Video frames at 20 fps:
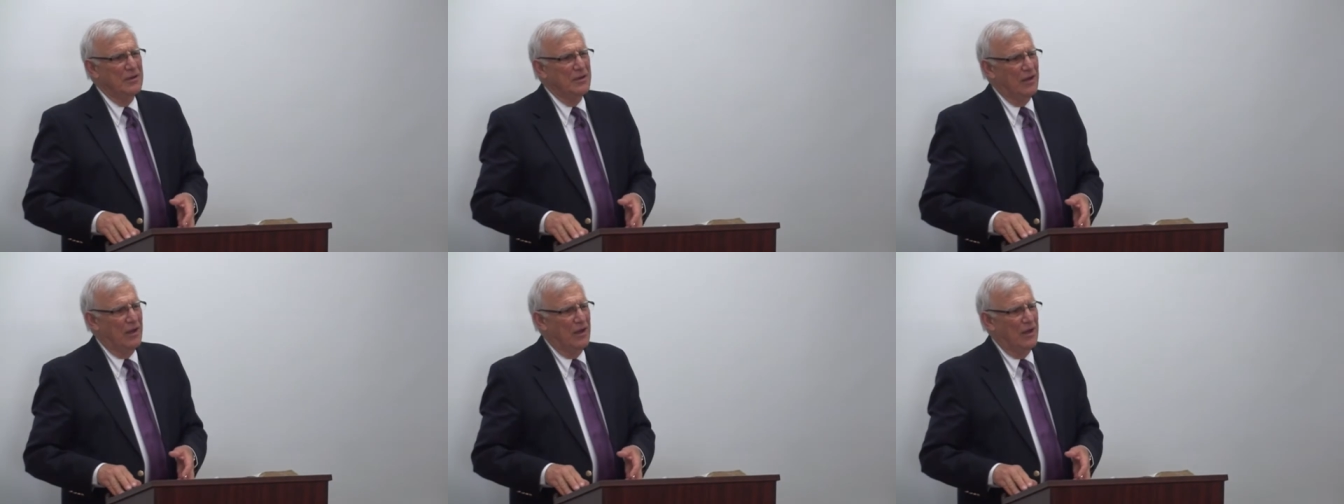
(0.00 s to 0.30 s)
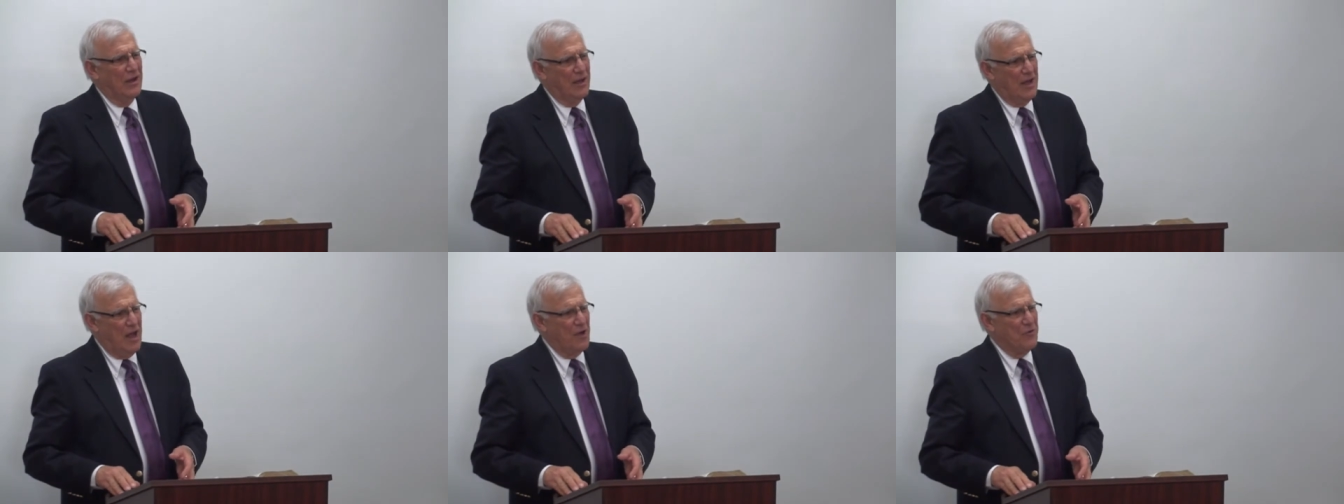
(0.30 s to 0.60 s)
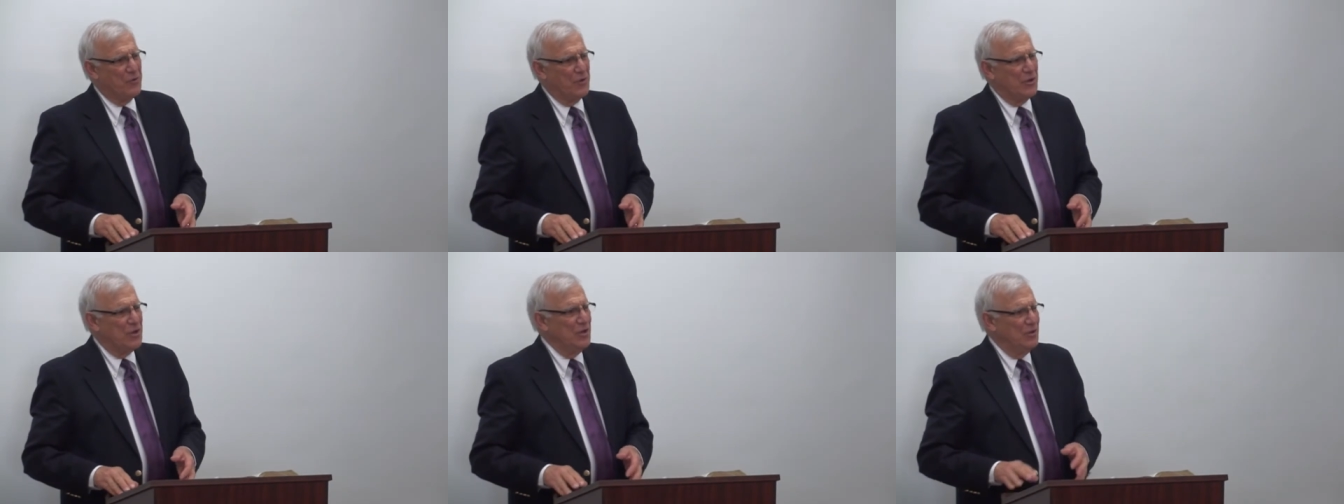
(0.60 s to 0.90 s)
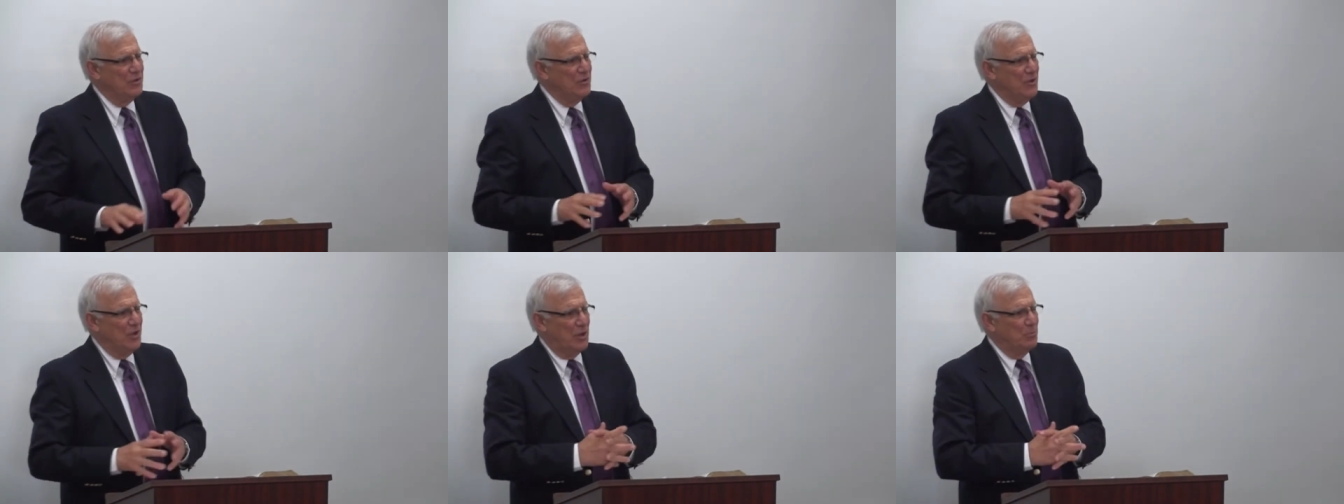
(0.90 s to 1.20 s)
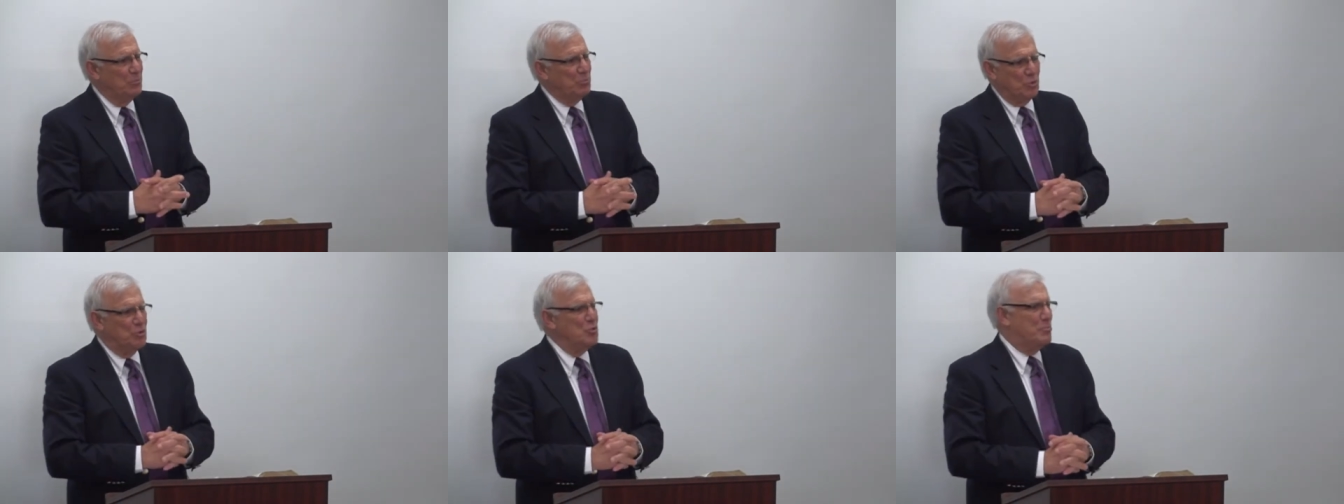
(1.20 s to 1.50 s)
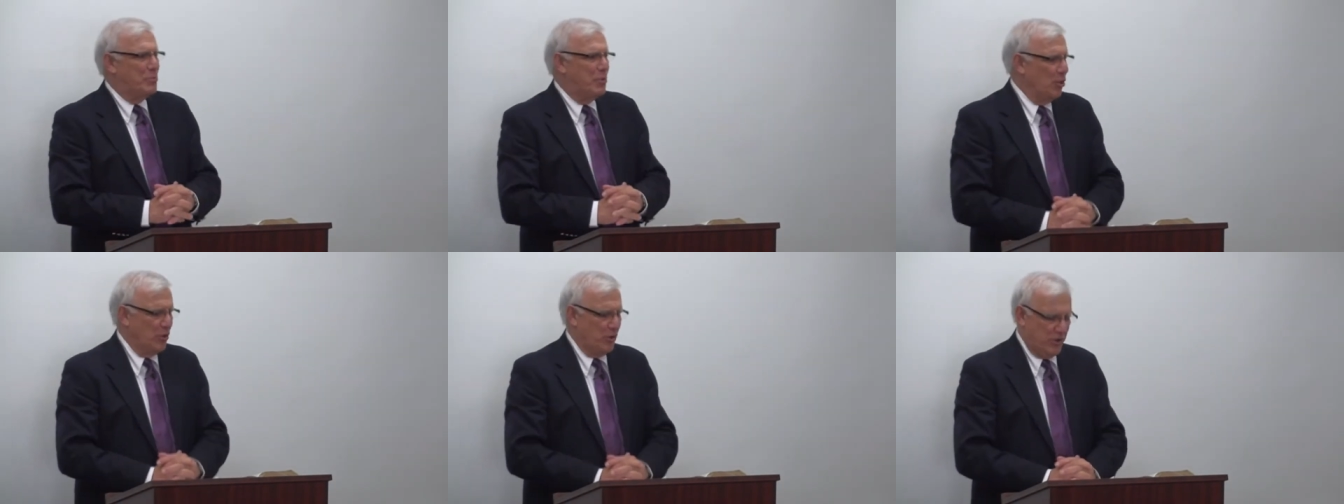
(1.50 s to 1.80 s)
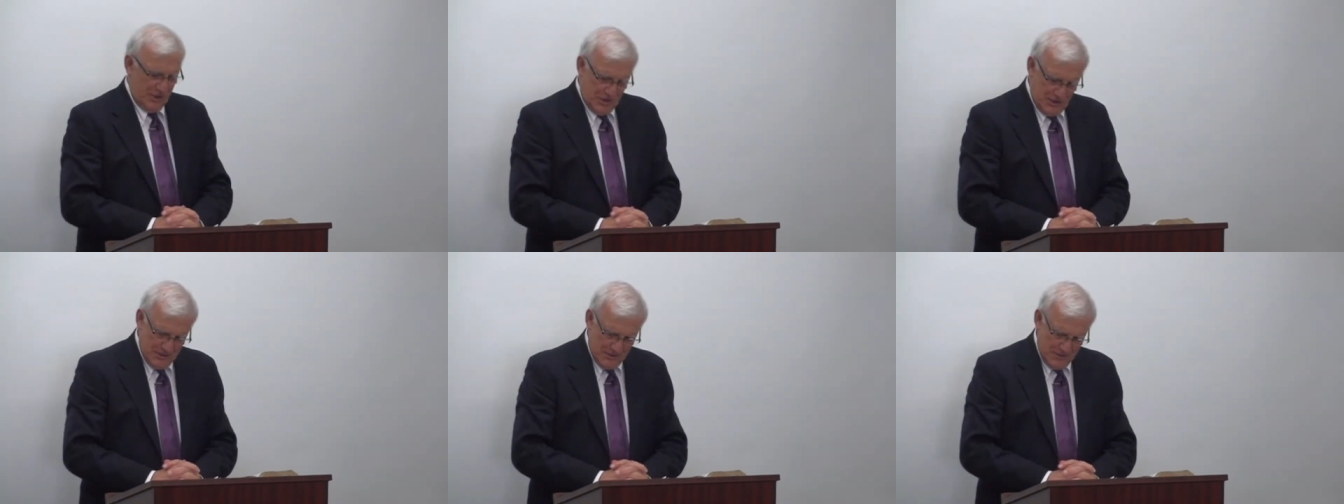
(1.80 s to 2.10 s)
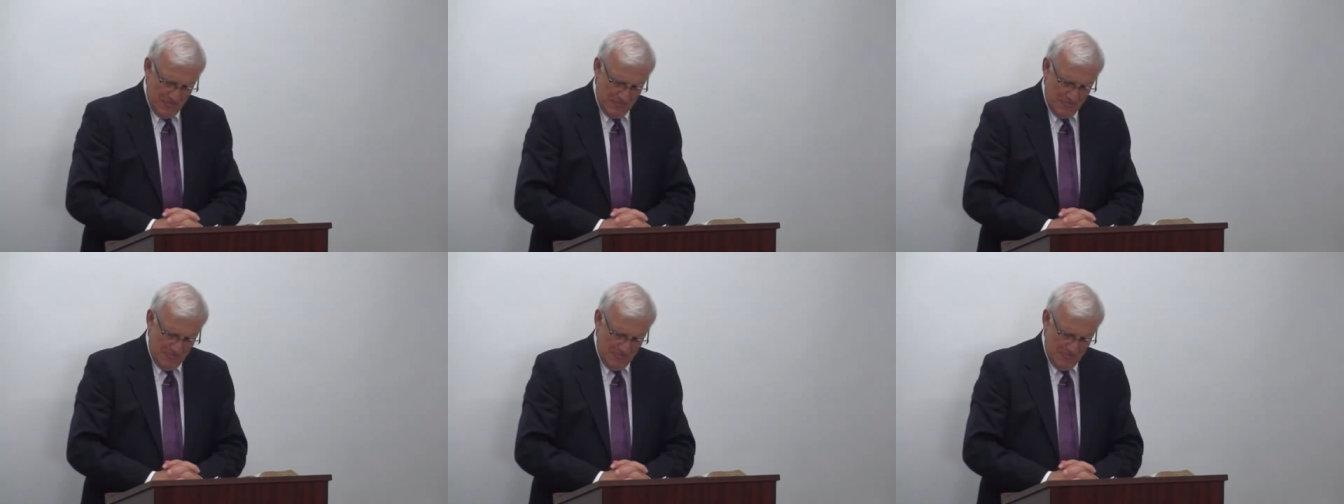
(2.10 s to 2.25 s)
uh, African named Upoki.